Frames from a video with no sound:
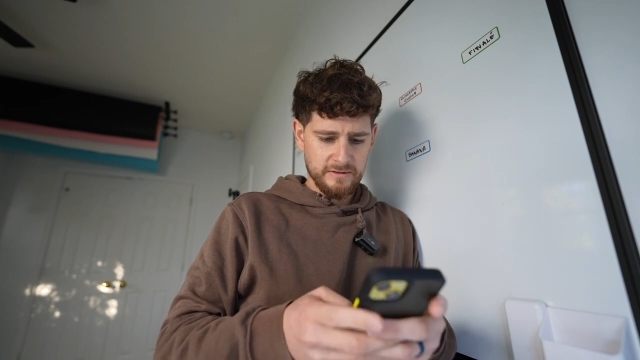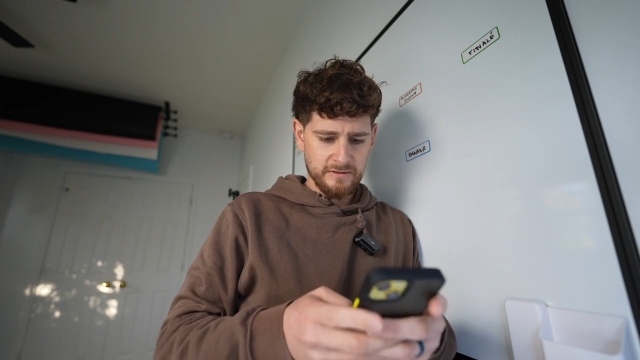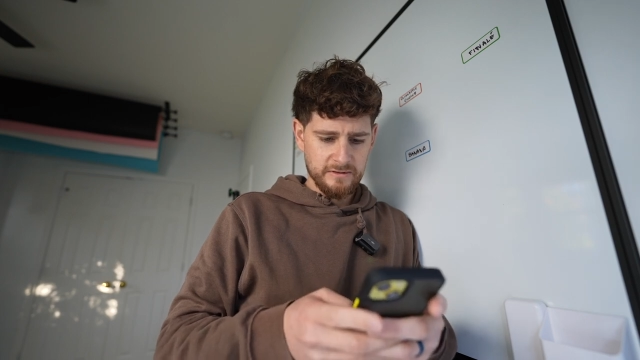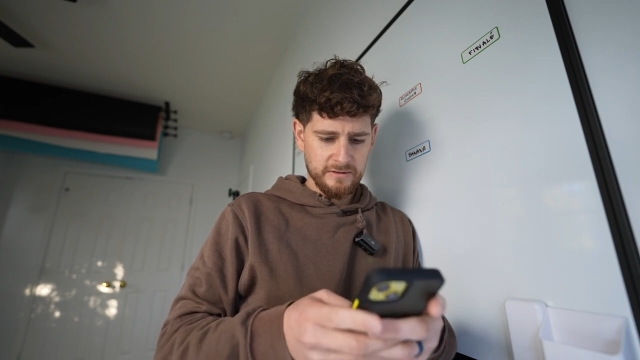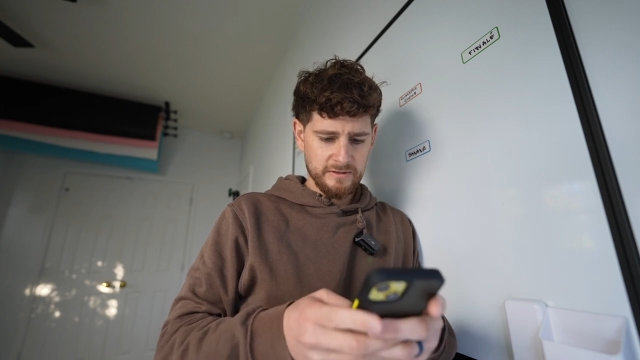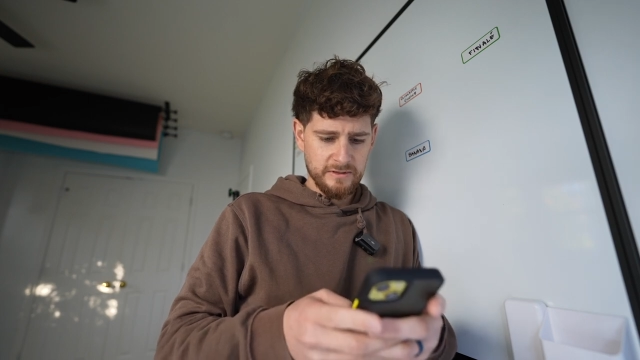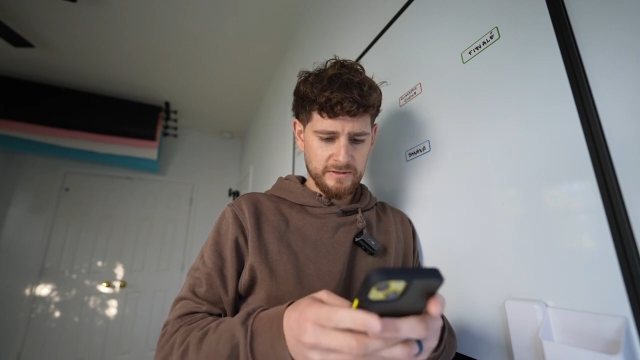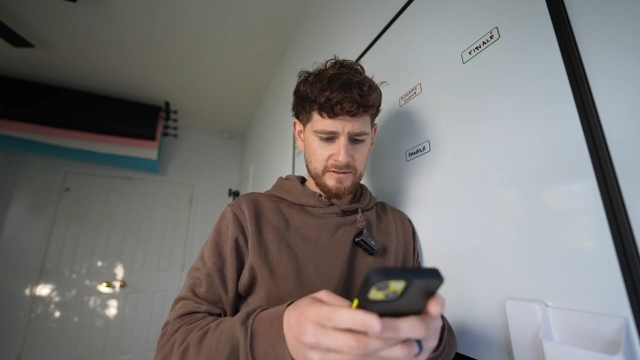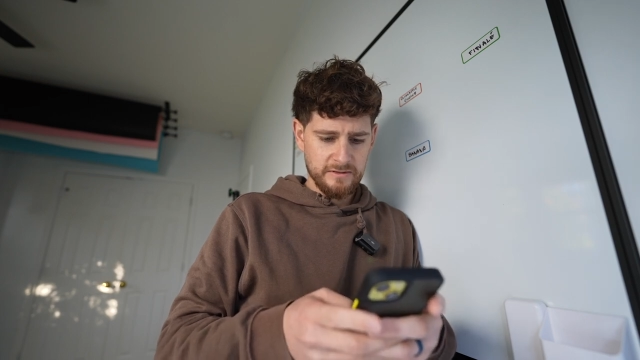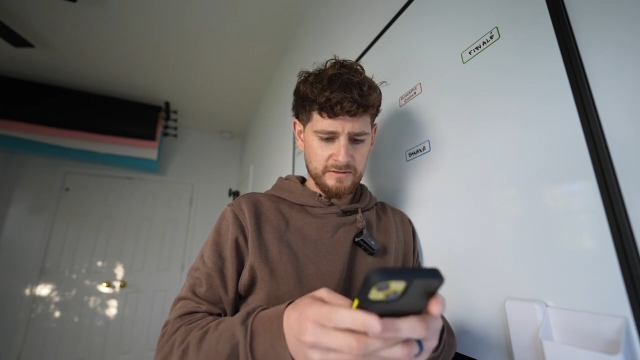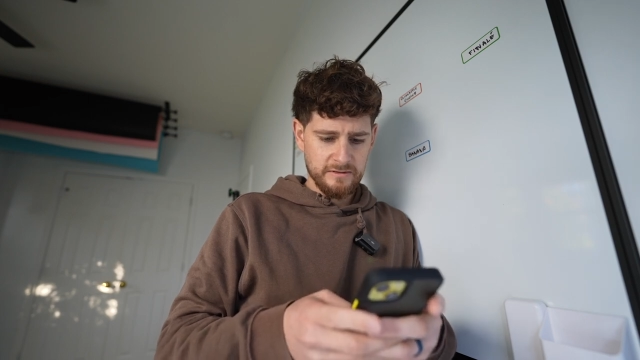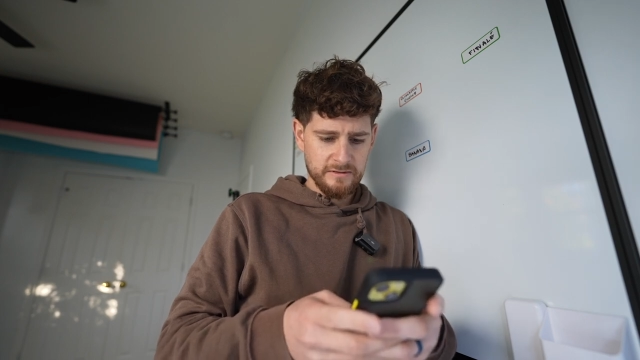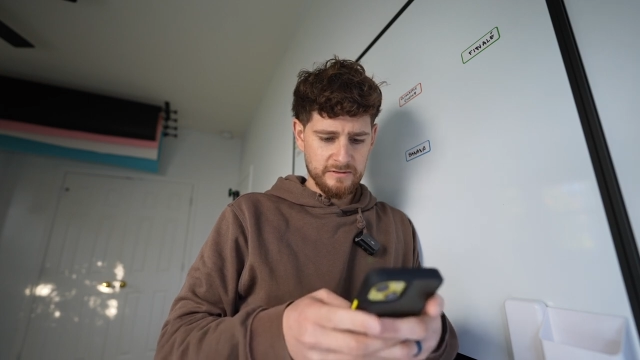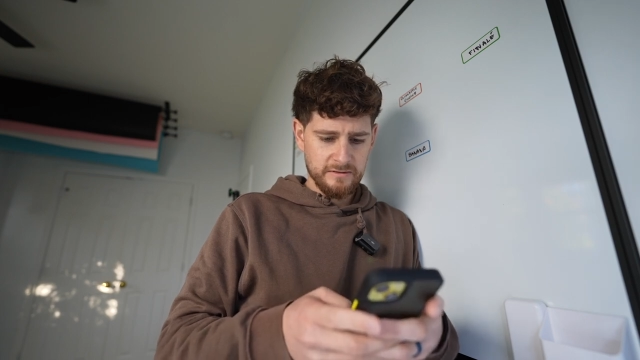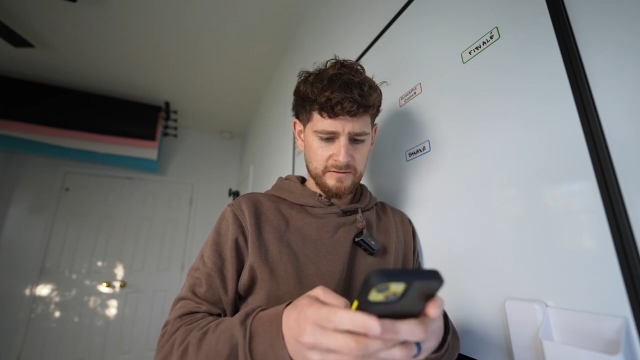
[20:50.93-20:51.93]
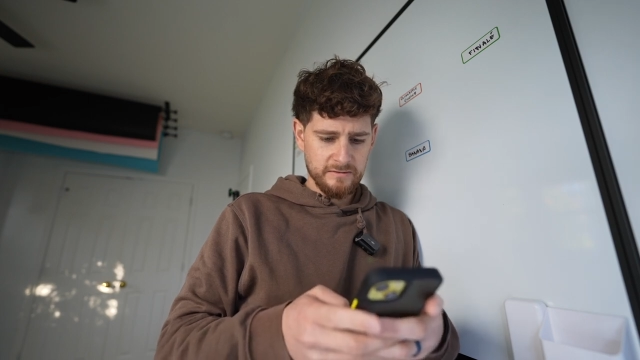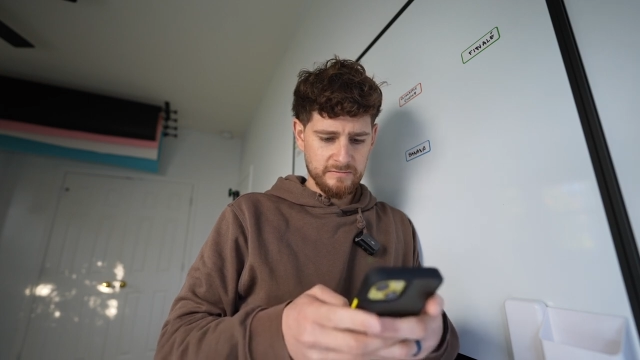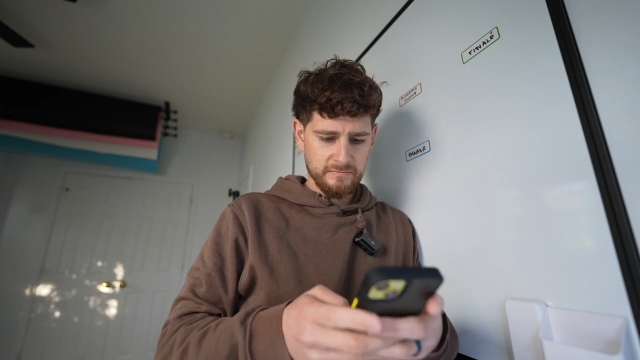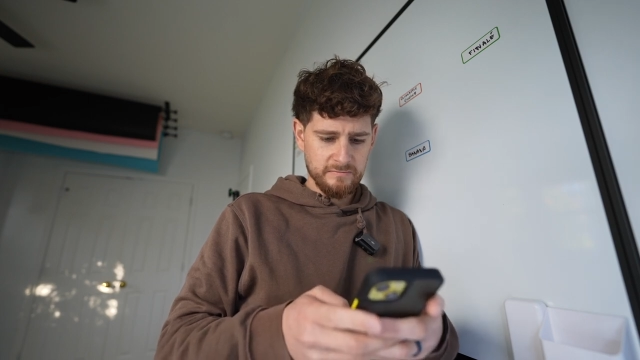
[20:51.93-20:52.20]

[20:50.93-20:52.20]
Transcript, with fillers: Send